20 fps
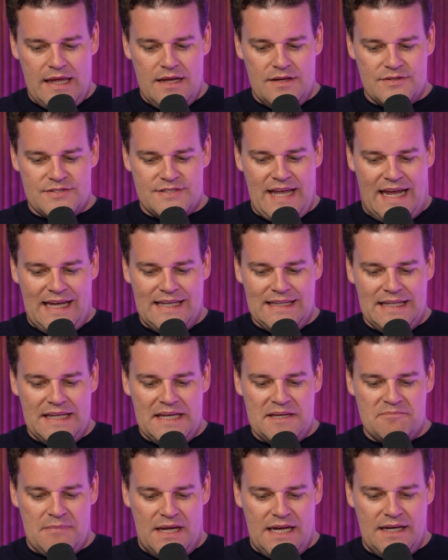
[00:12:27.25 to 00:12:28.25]
Stan
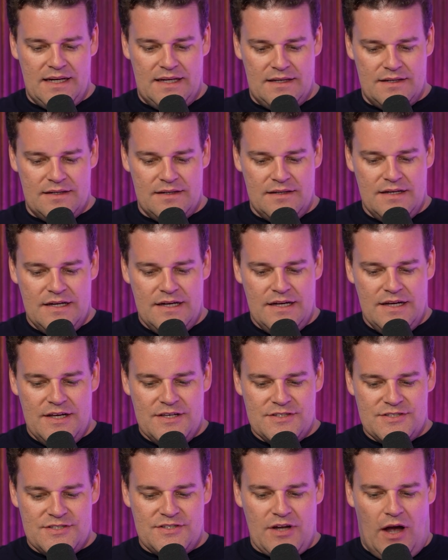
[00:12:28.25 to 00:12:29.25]
Lee Media
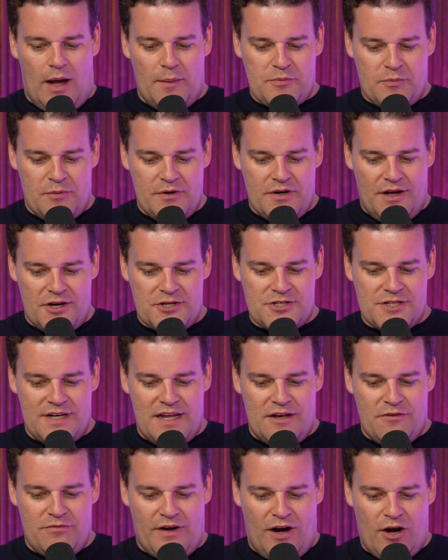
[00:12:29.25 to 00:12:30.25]
stopped production
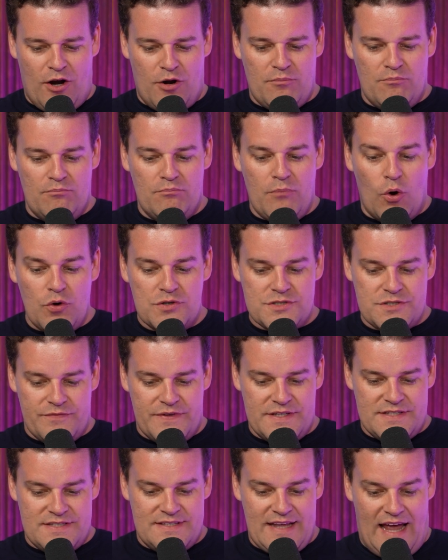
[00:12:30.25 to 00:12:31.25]
and fired most of
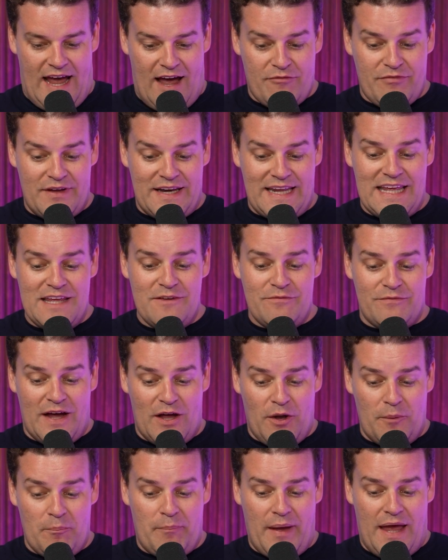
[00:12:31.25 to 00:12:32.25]
its staff, and he
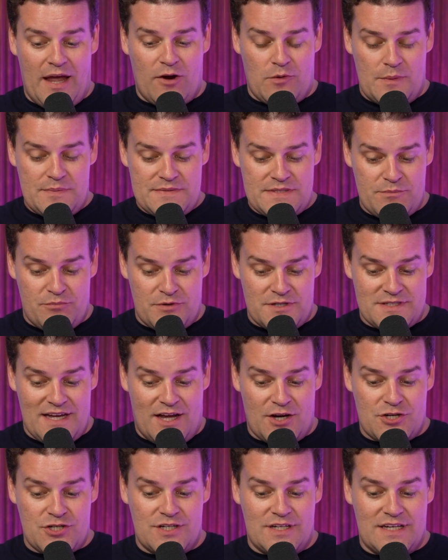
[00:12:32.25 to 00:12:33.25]
filed bankruptcy
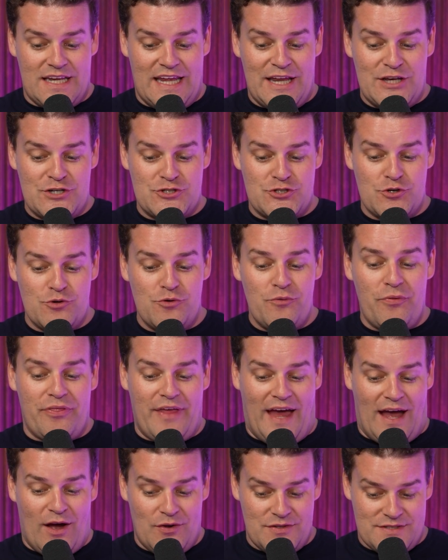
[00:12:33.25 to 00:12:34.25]
protection in
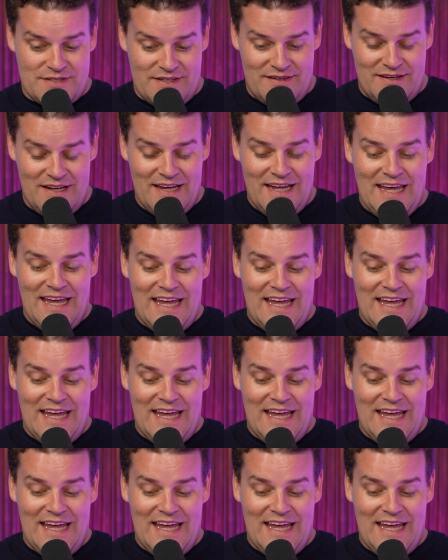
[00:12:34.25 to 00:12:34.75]
2000.